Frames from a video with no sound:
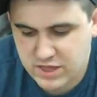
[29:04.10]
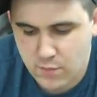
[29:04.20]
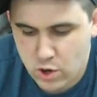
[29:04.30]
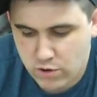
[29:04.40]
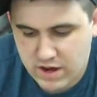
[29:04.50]
with the
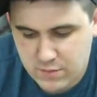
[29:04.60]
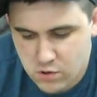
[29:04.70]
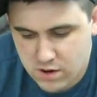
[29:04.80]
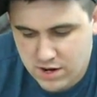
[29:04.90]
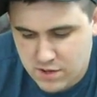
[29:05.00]
mortar
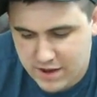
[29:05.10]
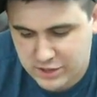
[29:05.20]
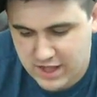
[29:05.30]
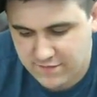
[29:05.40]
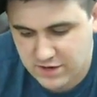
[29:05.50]
anymore. You
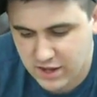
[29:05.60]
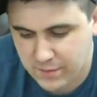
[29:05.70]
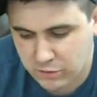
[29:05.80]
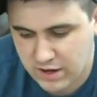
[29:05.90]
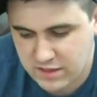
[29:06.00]
actually have to
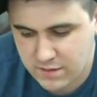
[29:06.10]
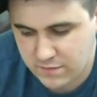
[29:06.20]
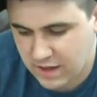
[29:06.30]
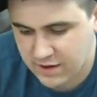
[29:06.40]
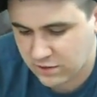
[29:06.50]
upgrade
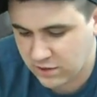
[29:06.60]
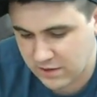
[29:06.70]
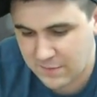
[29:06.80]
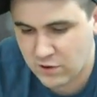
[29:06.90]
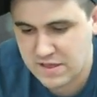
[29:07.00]
them, and
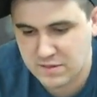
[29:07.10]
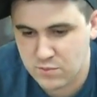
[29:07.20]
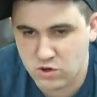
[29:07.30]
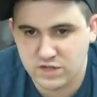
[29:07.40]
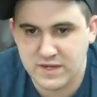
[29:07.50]
upgrading
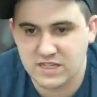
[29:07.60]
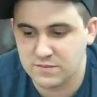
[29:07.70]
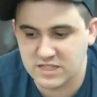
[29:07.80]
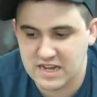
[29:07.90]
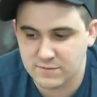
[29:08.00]
the mortars makes
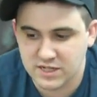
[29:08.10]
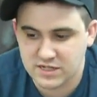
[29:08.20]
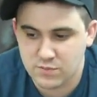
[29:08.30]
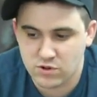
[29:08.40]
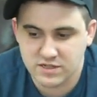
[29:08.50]
them the same
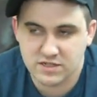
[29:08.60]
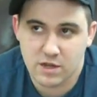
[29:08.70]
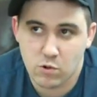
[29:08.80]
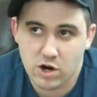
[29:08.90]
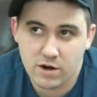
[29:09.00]
60 points as
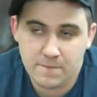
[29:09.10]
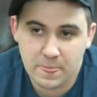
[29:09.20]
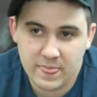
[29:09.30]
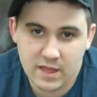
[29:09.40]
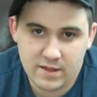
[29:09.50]
they were.
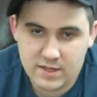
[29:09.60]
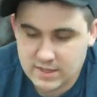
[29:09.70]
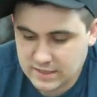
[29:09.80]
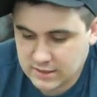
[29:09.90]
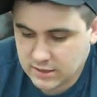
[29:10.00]

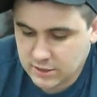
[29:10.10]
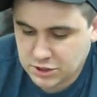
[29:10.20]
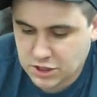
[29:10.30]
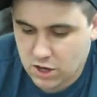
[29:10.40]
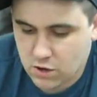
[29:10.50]

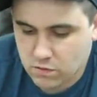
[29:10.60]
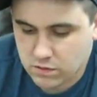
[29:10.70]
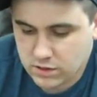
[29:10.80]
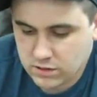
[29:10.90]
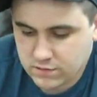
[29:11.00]

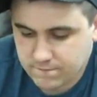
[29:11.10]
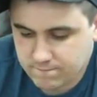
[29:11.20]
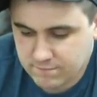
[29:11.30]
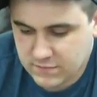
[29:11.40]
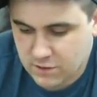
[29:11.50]
So
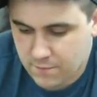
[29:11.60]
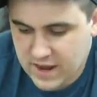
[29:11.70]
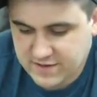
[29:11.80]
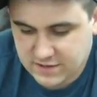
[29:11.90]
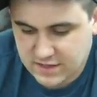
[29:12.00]
they're
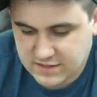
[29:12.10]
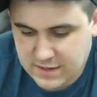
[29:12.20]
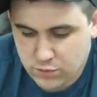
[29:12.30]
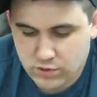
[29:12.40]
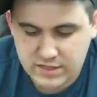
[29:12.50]
basically the
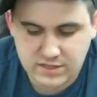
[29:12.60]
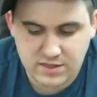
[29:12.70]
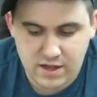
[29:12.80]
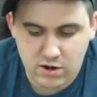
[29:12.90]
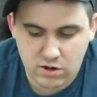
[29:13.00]
same points.
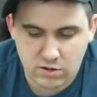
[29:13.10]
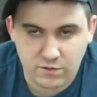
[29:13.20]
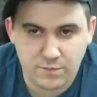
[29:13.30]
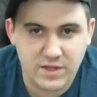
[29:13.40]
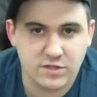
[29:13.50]
Their
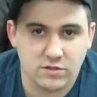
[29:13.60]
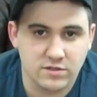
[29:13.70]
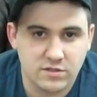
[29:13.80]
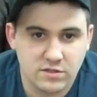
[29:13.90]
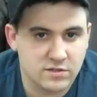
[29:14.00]

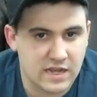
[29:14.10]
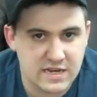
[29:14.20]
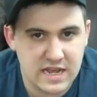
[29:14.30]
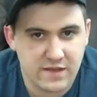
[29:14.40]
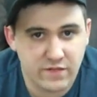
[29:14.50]
missiles can
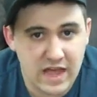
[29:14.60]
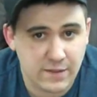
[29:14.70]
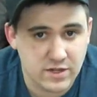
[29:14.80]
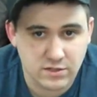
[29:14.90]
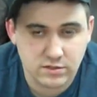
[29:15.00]
take
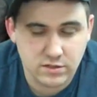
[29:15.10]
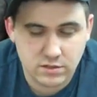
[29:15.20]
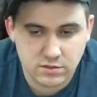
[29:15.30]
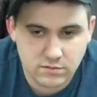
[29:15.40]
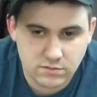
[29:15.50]
flak
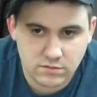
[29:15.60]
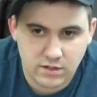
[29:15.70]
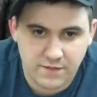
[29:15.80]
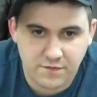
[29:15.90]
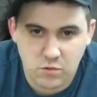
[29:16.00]
missiles
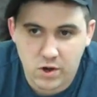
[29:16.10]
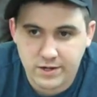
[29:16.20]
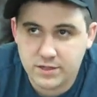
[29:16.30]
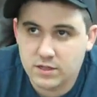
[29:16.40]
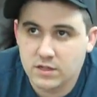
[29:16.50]
if you
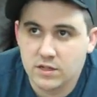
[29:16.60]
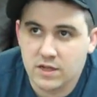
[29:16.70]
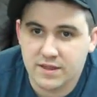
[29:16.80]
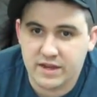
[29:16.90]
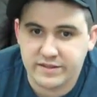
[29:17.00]
want.
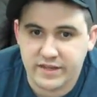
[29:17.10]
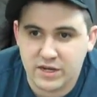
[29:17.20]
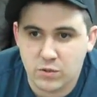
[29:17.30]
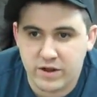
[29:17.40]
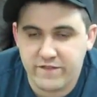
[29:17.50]
I think it's
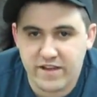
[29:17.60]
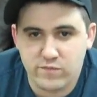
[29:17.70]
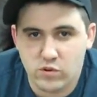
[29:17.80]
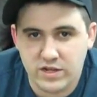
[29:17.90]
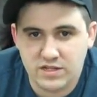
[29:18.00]
like
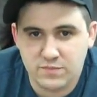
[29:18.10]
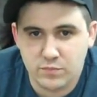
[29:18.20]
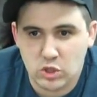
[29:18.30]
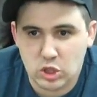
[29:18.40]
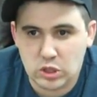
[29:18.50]
25 points
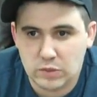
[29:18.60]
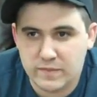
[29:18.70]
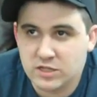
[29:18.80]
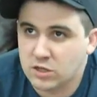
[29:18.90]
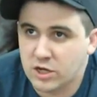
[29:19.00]
per
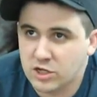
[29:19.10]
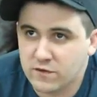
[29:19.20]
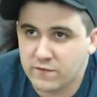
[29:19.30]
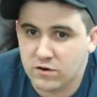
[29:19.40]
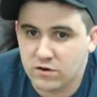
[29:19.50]
missile
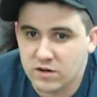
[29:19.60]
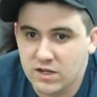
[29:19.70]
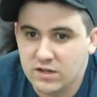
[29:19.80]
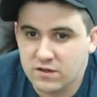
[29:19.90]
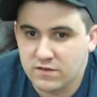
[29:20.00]
launcher for
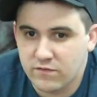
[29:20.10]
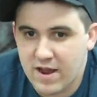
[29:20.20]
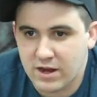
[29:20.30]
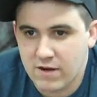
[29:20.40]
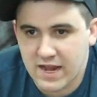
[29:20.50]

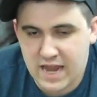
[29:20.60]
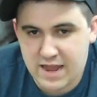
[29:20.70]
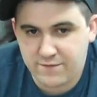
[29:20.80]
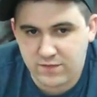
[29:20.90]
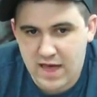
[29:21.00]
frag, crack,
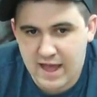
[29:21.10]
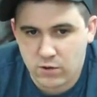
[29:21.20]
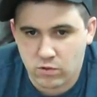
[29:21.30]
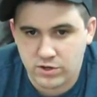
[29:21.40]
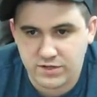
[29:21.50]
and
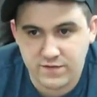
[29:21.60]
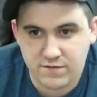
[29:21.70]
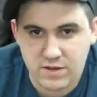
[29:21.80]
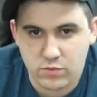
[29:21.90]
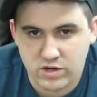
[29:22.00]
flak, or just
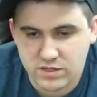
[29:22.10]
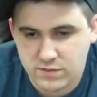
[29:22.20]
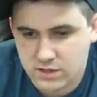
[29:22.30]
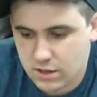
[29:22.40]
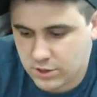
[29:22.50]
15 points a
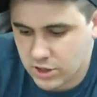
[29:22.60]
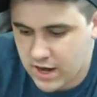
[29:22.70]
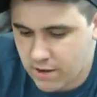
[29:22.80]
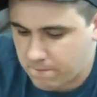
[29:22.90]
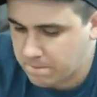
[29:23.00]
missile launcher
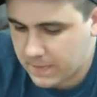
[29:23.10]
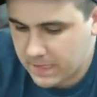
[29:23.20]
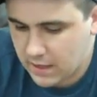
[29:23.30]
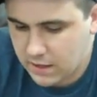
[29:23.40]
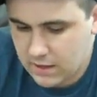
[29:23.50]
now.
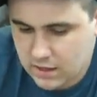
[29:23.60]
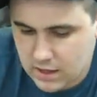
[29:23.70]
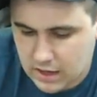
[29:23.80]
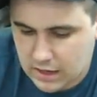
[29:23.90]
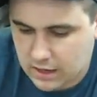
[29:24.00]

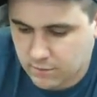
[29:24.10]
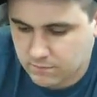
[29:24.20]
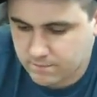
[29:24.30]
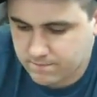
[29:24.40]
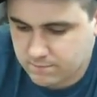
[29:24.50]

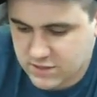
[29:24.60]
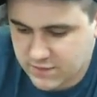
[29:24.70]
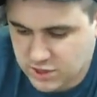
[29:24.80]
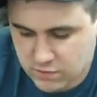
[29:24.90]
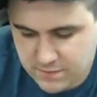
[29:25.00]
Um,
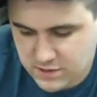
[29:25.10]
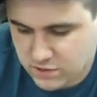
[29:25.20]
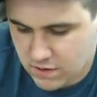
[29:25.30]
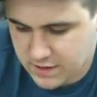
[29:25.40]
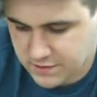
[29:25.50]
special weapons
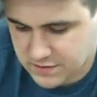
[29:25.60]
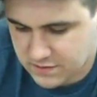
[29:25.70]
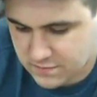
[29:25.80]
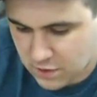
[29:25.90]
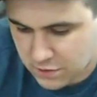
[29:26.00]

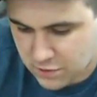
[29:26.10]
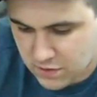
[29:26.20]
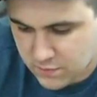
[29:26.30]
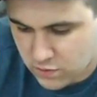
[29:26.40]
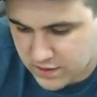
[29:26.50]
squads are, are
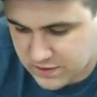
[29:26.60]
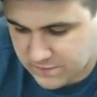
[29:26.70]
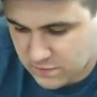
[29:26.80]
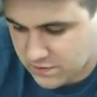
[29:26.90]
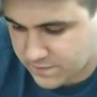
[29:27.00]
30 points
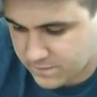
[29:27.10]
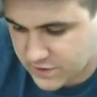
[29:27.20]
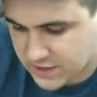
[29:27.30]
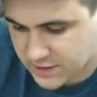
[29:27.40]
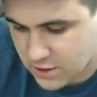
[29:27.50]
for
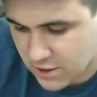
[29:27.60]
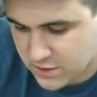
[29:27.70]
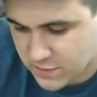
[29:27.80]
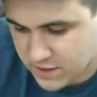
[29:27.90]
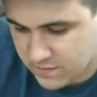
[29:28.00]
six
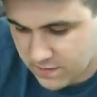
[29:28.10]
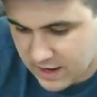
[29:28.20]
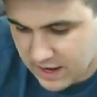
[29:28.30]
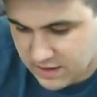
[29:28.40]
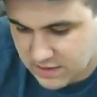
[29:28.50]
guardsmen,
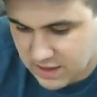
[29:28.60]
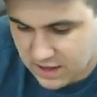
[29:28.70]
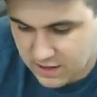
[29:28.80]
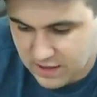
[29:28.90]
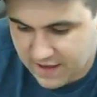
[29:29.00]
and
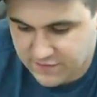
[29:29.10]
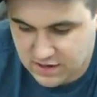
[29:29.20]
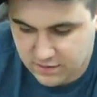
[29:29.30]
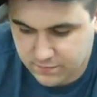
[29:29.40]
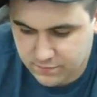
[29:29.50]
they have
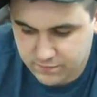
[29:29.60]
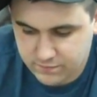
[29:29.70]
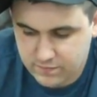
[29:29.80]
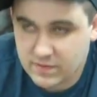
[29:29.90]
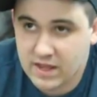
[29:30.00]
to.
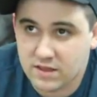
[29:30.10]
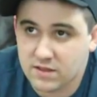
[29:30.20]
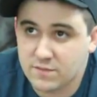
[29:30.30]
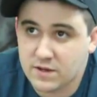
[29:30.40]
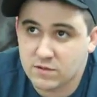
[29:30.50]
Hold on, can
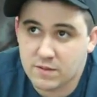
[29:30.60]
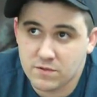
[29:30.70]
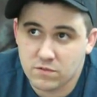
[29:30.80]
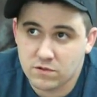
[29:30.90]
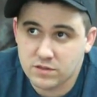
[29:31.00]
we
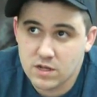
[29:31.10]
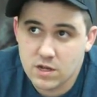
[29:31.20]
explore this